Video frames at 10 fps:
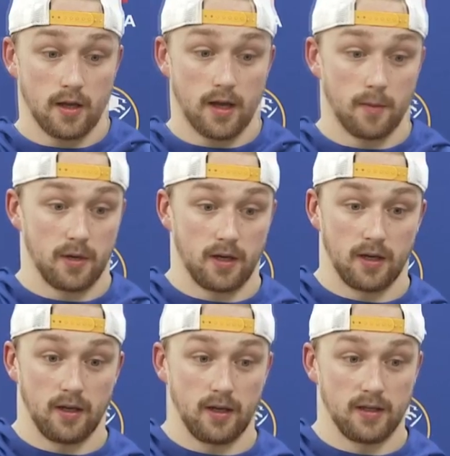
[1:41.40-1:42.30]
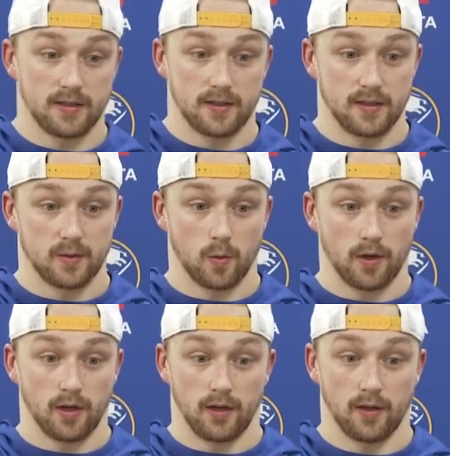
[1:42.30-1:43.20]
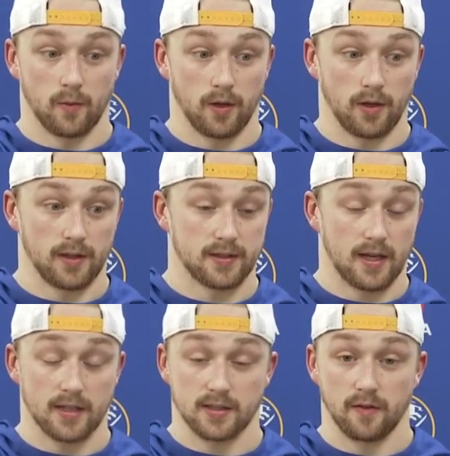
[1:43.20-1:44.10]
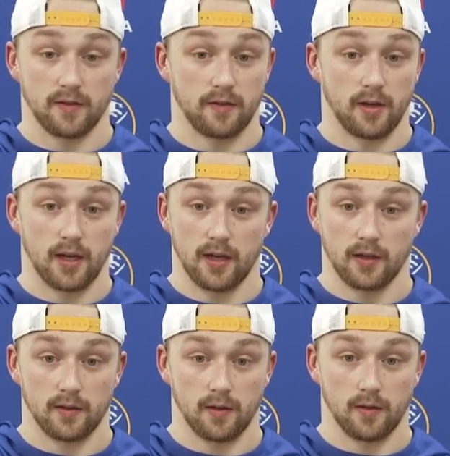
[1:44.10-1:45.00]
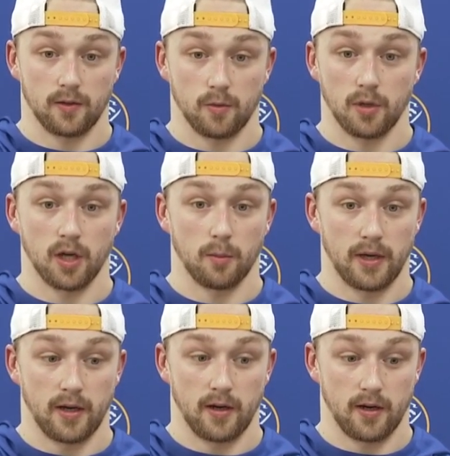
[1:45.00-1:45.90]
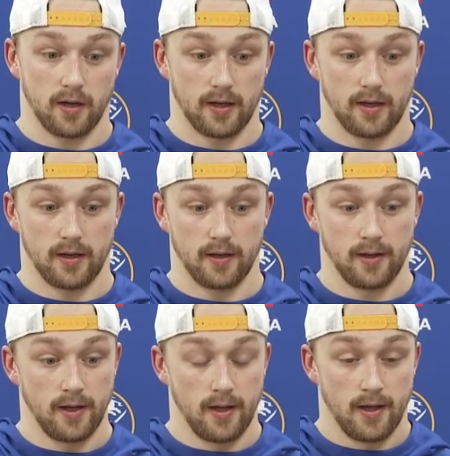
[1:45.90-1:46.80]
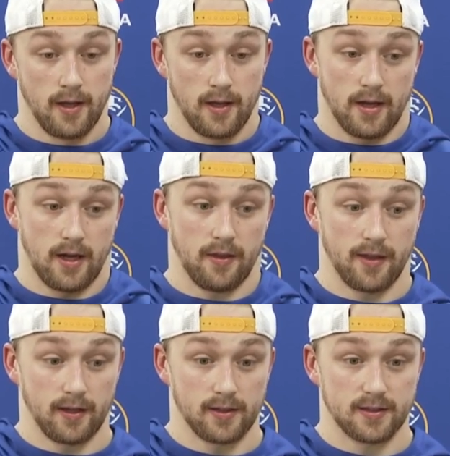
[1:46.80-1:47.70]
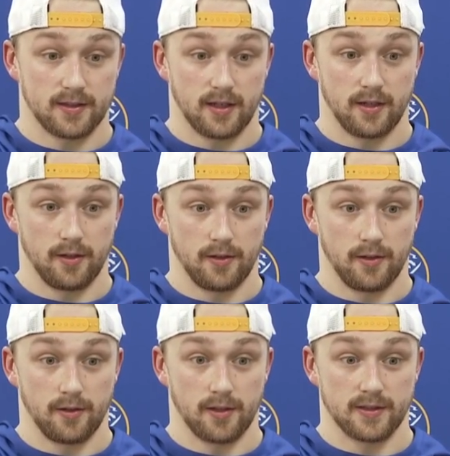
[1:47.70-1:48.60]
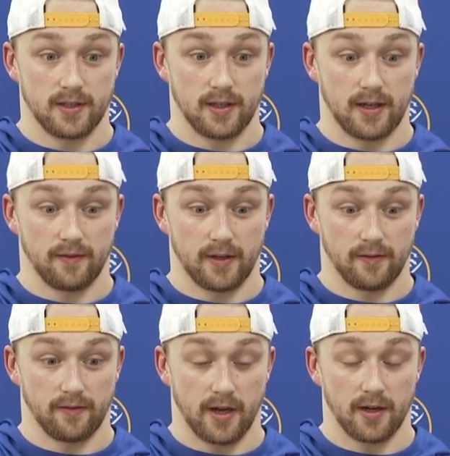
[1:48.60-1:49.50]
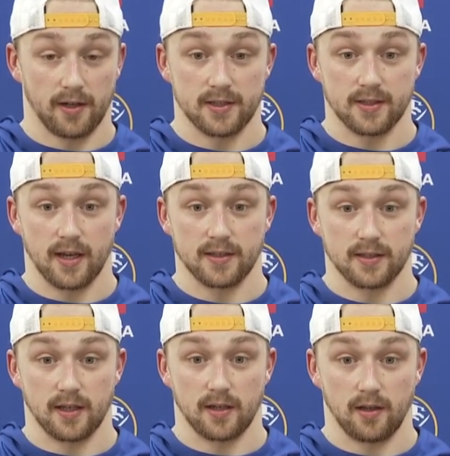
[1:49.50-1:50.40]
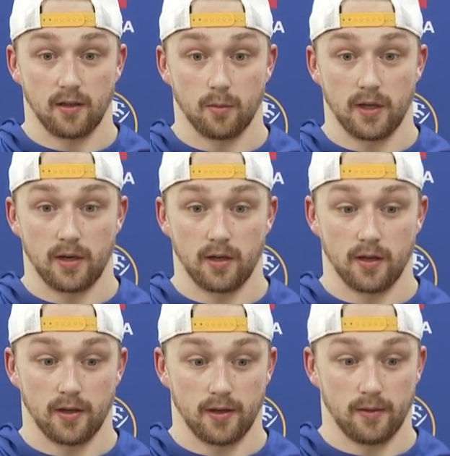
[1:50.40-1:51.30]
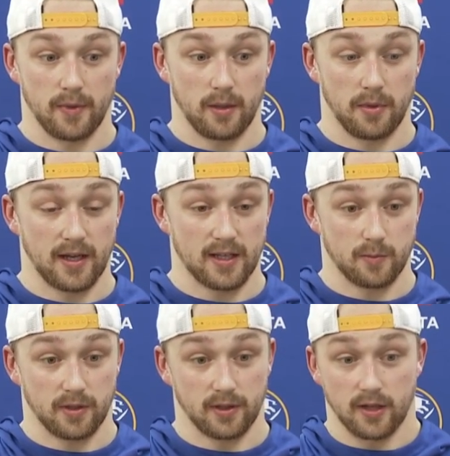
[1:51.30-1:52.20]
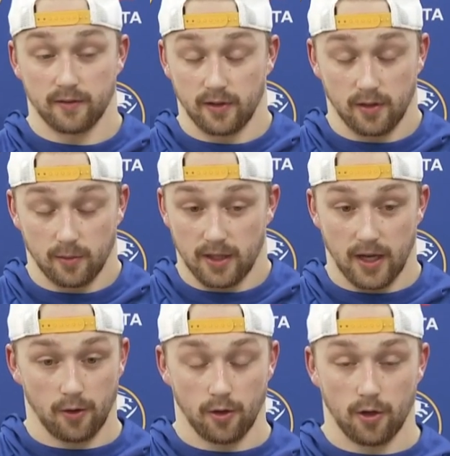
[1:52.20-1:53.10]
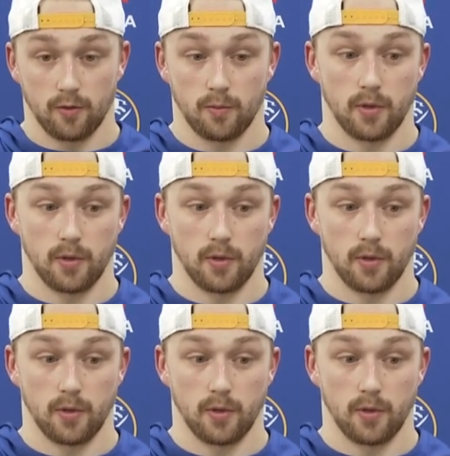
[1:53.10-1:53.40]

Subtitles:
I mean, he's working his ass off every day to become better. And I think this year you can see that fire in his eyes again a little bit. Maybe that's been gone for a little bit, I don't know.